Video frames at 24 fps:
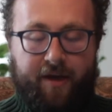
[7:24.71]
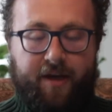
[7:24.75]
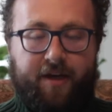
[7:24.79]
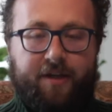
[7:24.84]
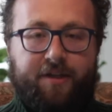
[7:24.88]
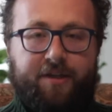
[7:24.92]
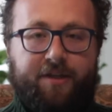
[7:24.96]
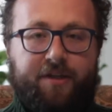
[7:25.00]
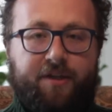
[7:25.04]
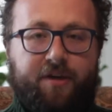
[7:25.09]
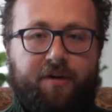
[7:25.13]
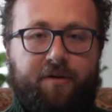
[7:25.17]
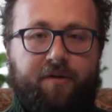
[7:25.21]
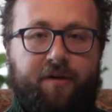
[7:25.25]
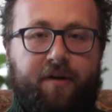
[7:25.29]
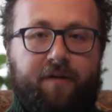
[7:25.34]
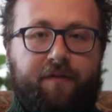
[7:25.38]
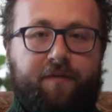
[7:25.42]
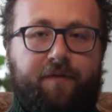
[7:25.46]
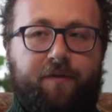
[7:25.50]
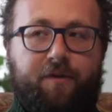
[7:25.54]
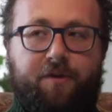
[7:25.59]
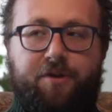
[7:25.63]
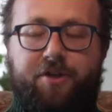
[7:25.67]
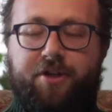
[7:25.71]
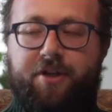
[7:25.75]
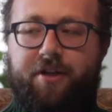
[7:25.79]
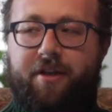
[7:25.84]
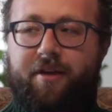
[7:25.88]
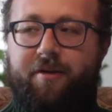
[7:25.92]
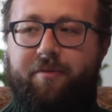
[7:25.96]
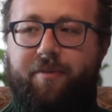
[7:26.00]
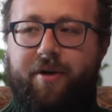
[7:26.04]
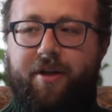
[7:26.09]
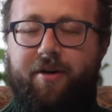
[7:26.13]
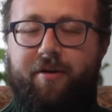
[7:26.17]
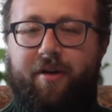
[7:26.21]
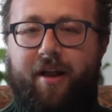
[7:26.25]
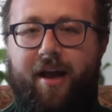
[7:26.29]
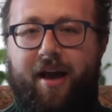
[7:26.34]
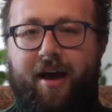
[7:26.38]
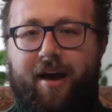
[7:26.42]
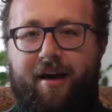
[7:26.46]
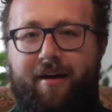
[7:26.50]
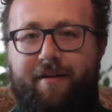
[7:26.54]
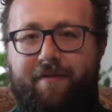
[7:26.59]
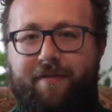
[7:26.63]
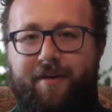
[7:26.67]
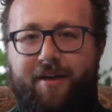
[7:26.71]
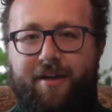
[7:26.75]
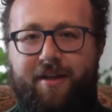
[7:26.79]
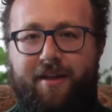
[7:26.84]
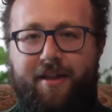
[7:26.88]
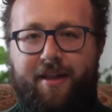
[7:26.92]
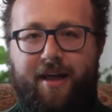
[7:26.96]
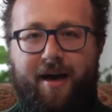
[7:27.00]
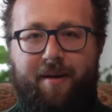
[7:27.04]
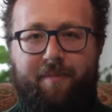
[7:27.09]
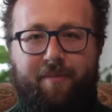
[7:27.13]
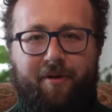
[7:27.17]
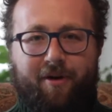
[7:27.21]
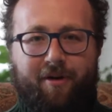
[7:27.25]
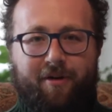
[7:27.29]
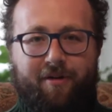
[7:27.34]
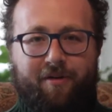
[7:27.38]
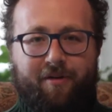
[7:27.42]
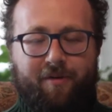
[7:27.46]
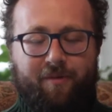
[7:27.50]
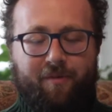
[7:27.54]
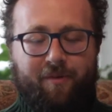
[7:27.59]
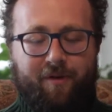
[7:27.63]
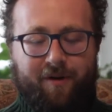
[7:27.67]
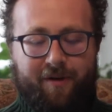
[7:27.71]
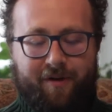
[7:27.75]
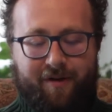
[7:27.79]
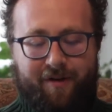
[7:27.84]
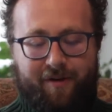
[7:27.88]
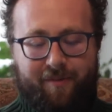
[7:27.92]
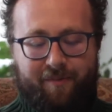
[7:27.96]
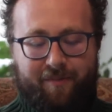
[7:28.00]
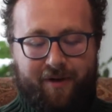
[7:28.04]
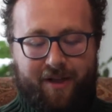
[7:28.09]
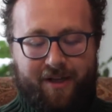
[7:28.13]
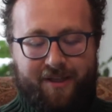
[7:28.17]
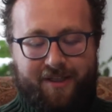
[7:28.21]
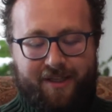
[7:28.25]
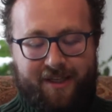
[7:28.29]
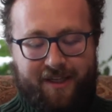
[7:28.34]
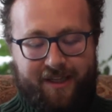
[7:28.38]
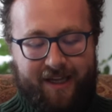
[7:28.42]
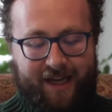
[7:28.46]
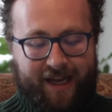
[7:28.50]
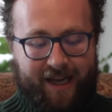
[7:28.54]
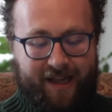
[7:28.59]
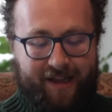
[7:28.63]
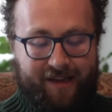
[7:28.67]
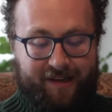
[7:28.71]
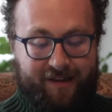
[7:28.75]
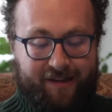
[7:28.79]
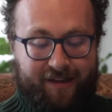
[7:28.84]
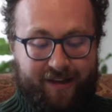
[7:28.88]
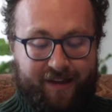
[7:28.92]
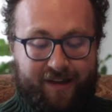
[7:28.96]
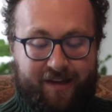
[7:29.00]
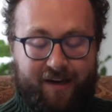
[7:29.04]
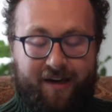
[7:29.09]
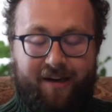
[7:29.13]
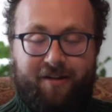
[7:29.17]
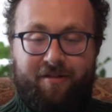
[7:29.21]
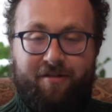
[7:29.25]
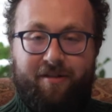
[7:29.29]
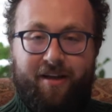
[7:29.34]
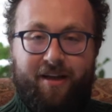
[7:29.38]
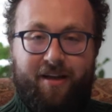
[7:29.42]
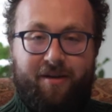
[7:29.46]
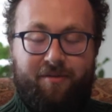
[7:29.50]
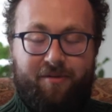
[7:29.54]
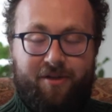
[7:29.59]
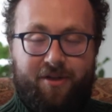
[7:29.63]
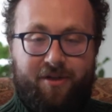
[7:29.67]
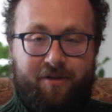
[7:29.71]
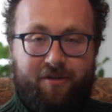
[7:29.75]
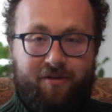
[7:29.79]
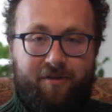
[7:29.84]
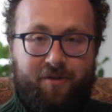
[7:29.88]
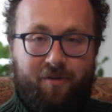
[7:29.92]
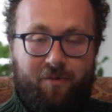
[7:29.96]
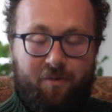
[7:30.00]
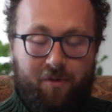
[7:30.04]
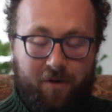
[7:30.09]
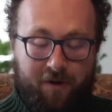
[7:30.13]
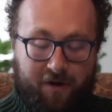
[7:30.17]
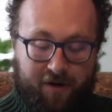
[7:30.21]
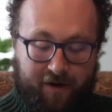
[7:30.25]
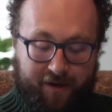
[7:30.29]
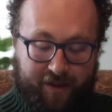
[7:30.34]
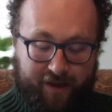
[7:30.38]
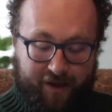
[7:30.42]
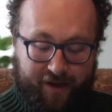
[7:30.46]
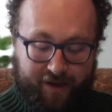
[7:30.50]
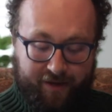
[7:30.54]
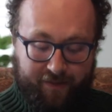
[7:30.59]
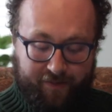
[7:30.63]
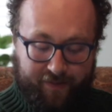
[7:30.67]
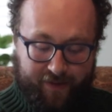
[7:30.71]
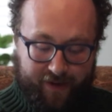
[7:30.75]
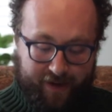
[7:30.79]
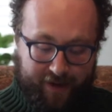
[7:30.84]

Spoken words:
So unfortunately, we don't have that part of the work, but it's indicated in the title that he was going to work on that.